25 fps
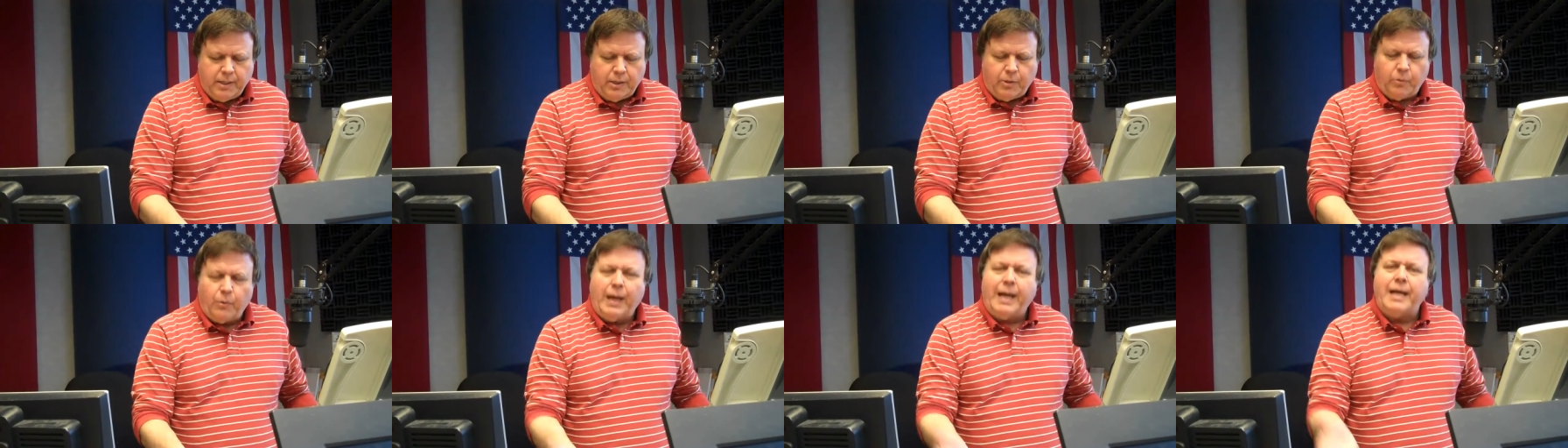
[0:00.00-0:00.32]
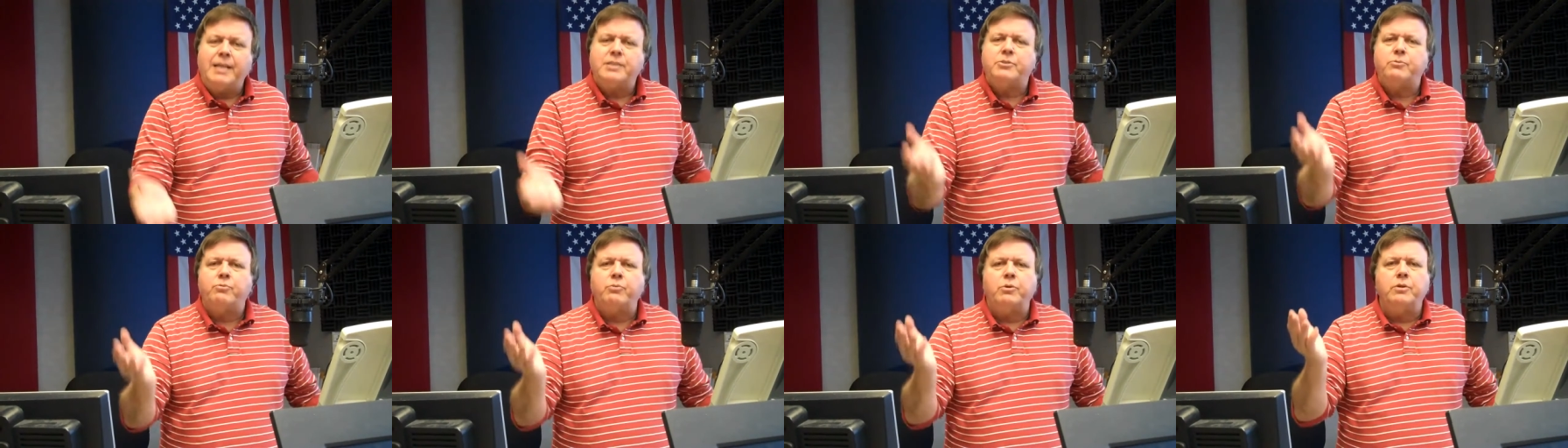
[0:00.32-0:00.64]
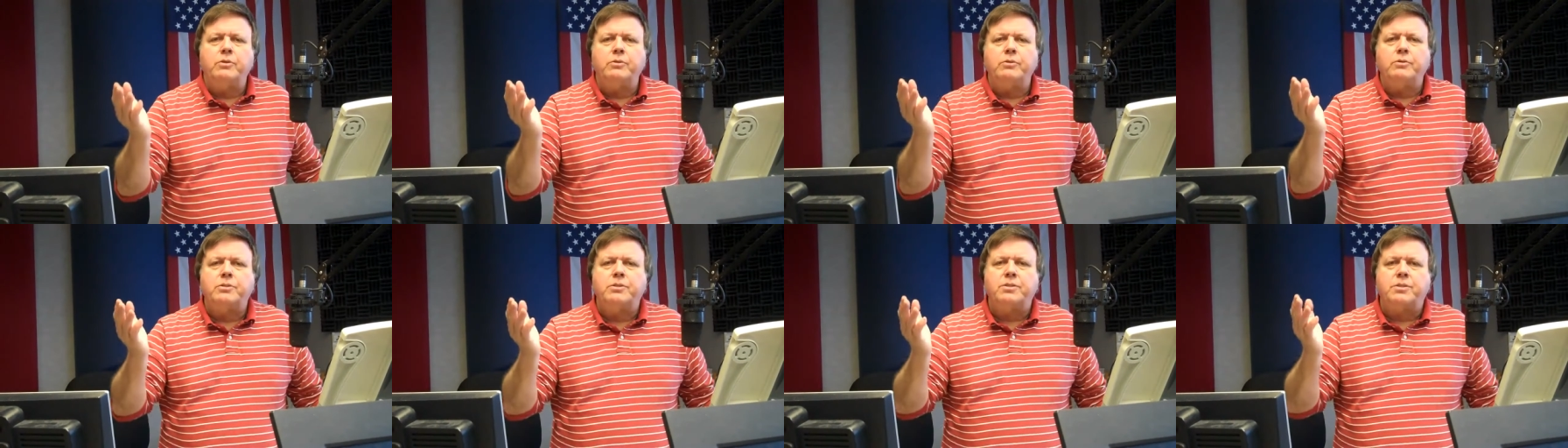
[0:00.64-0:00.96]

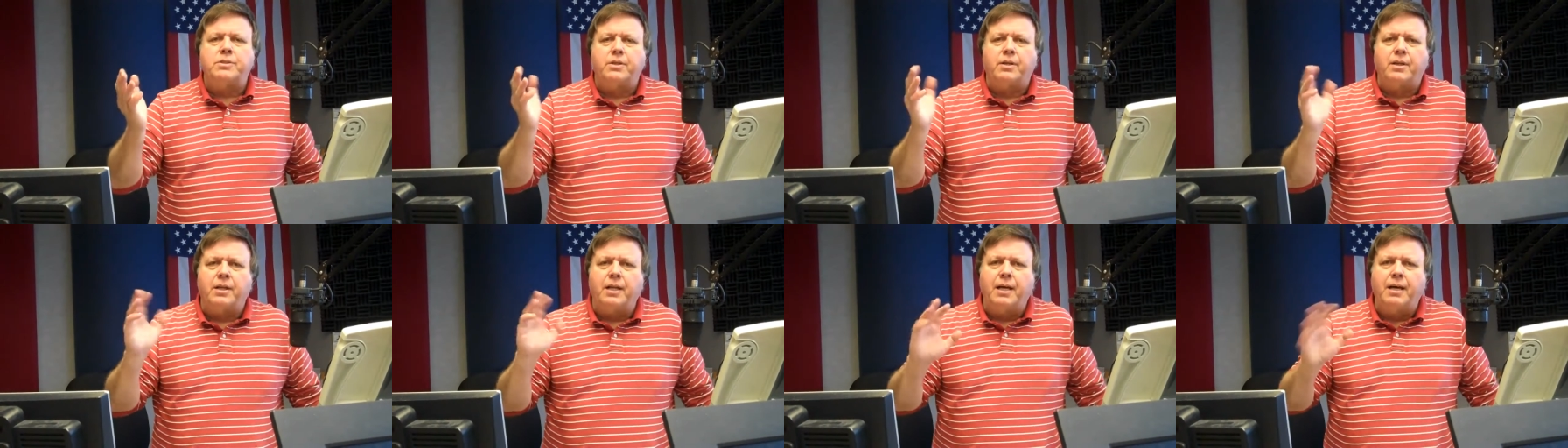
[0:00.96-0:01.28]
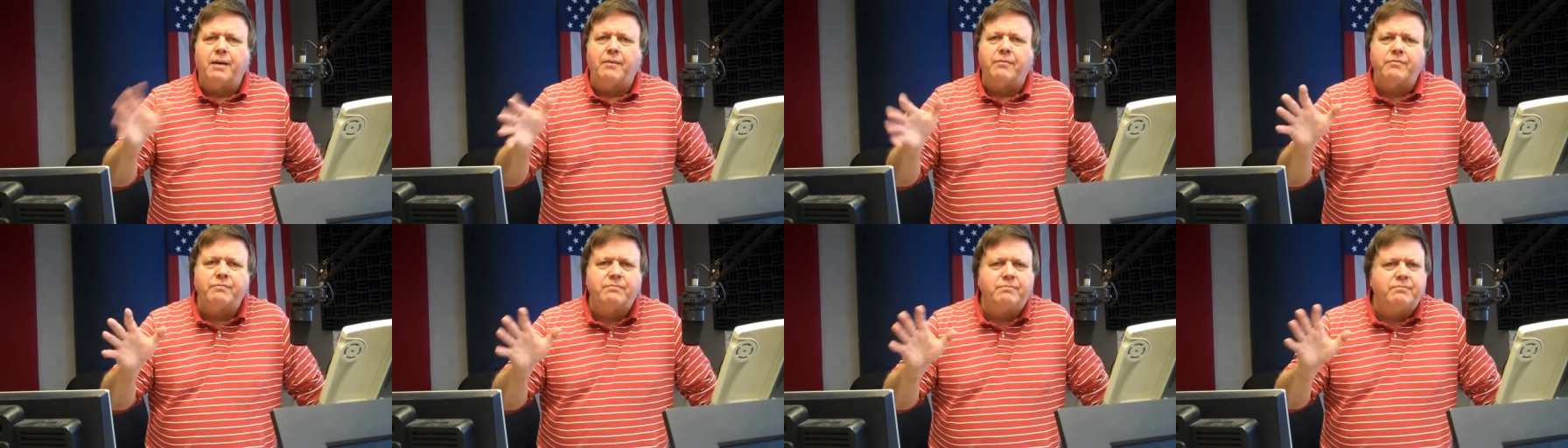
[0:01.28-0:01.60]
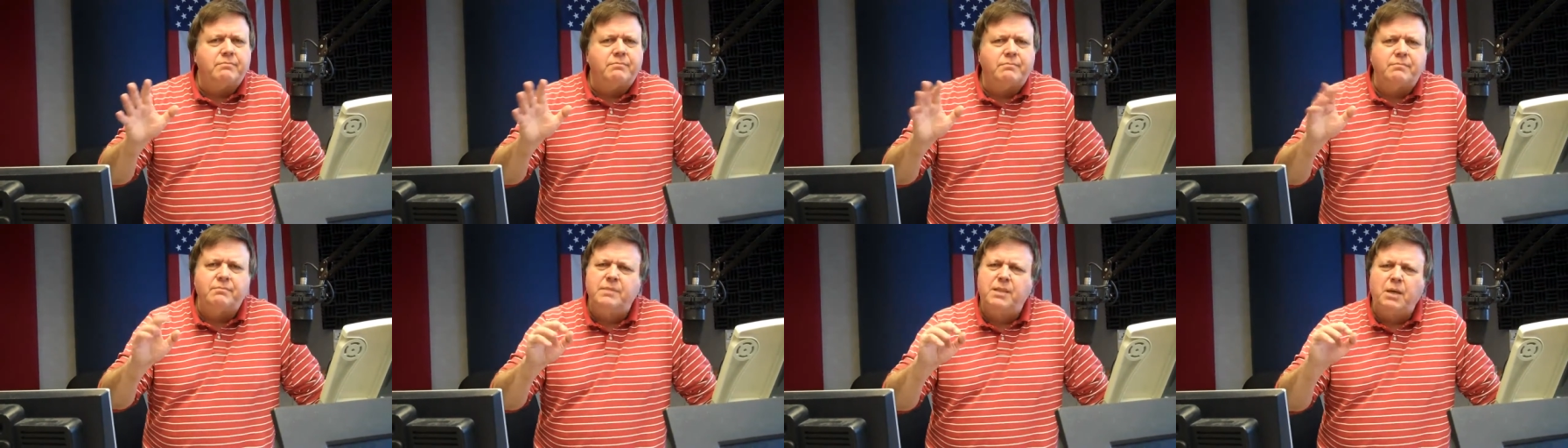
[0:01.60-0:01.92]
Grassroots, loved
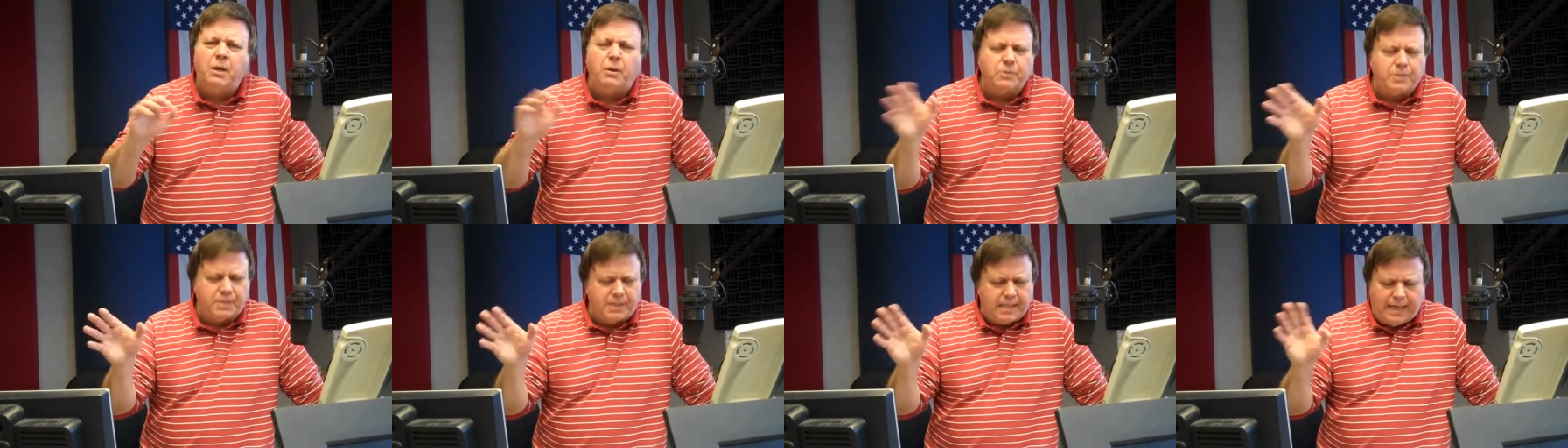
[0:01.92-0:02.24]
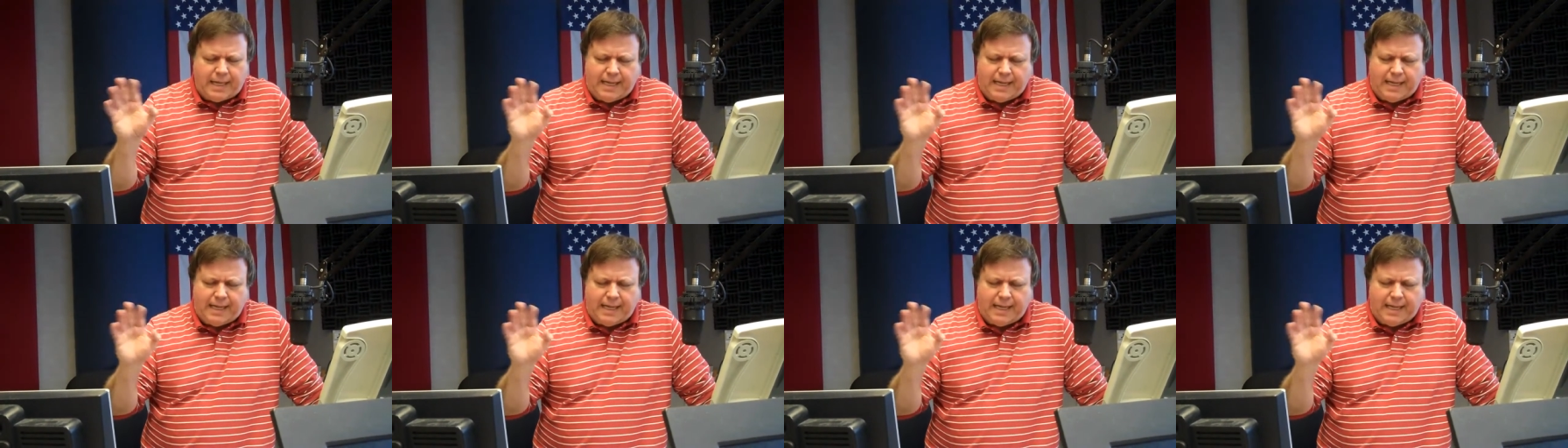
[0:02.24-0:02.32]
those